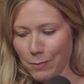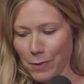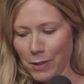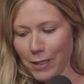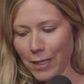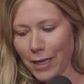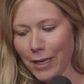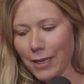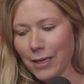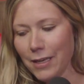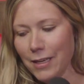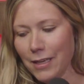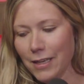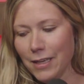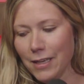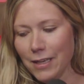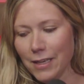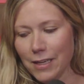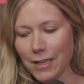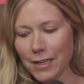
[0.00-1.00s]
But
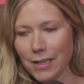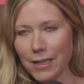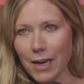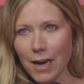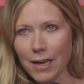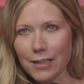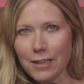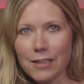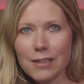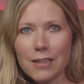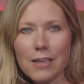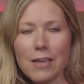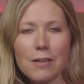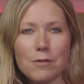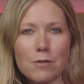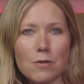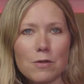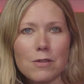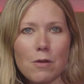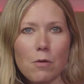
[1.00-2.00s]
I think the
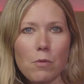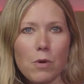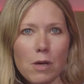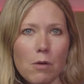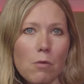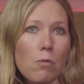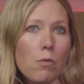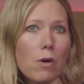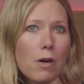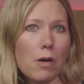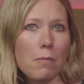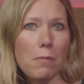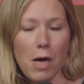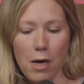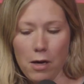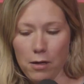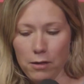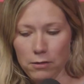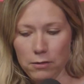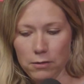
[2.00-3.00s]
answer is that we can worry
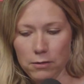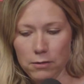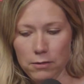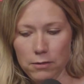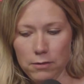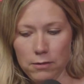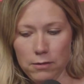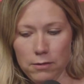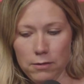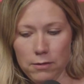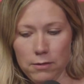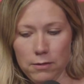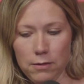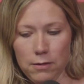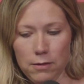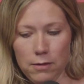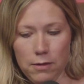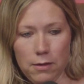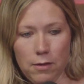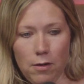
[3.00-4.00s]
about
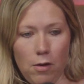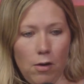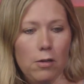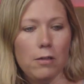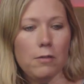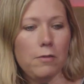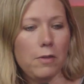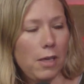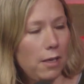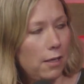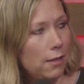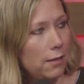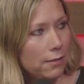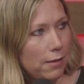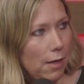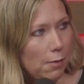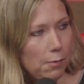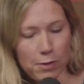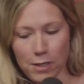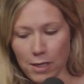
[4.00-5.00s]
all of it
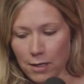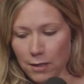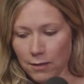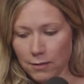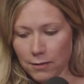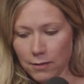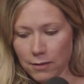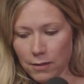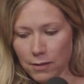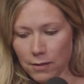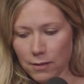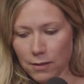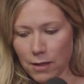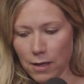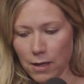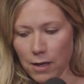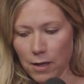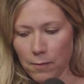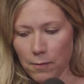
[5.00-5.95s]
simultaneously.